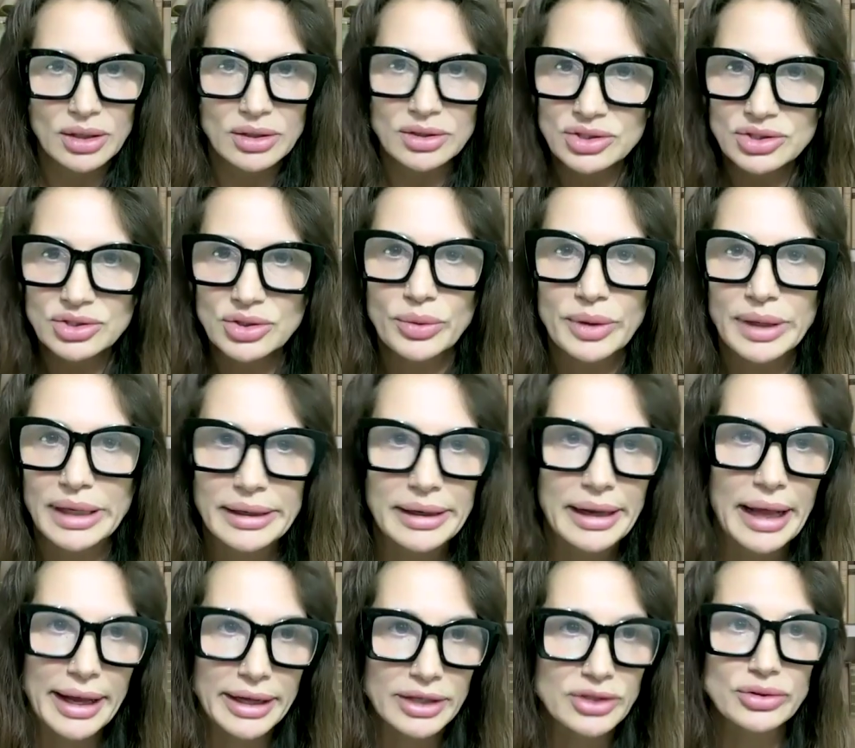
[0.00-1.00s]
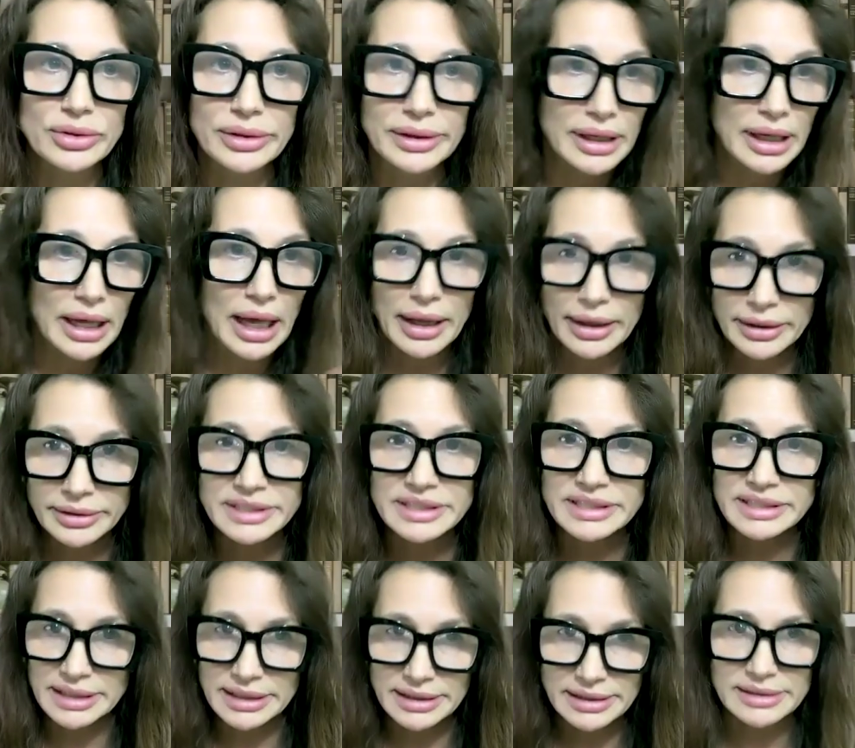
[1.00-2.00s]
So it actually
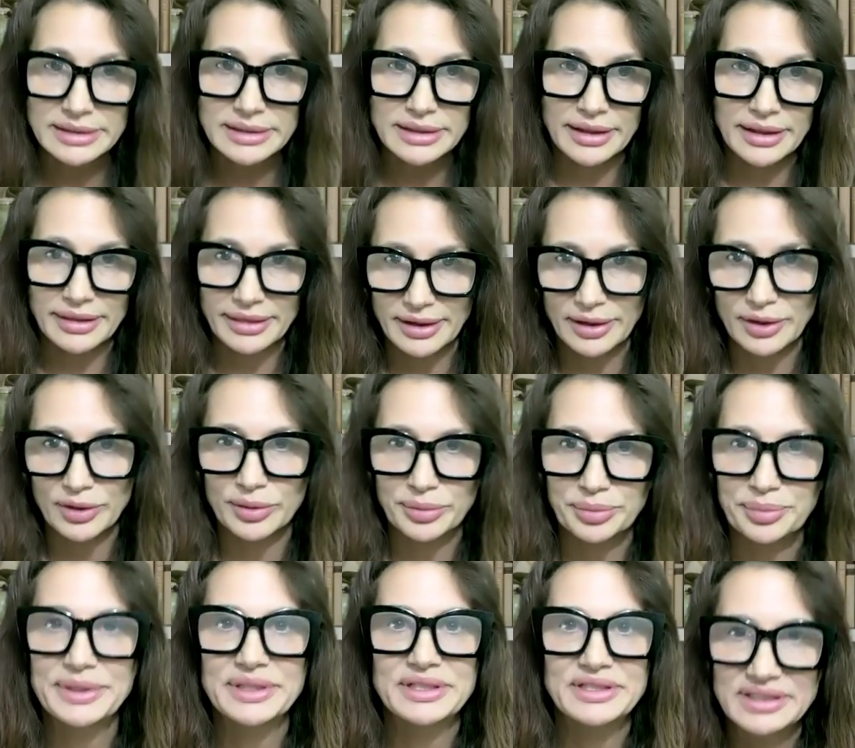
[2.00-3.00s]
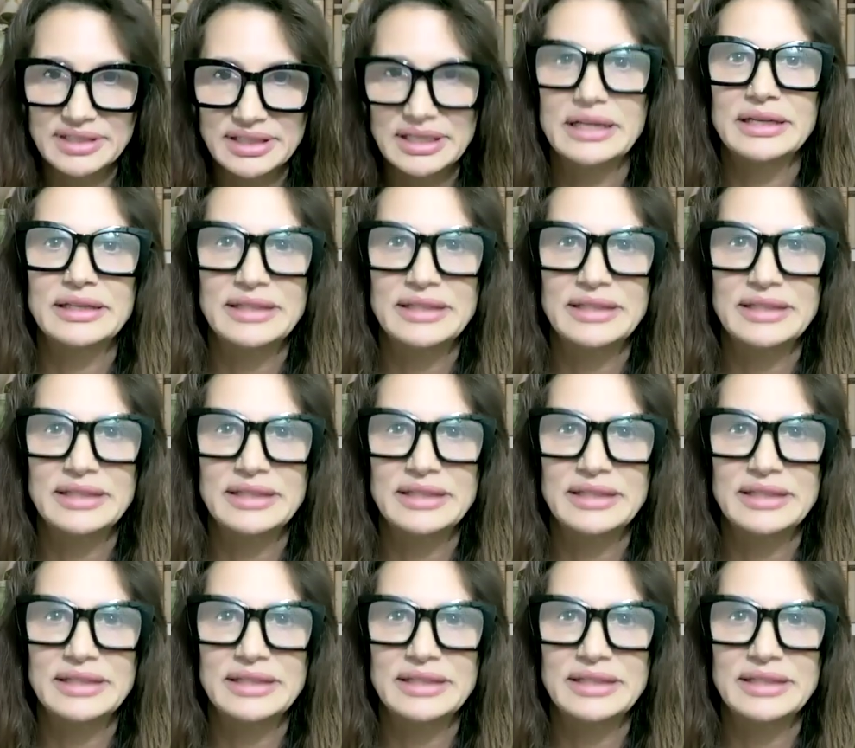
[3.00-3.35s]
assists the therapist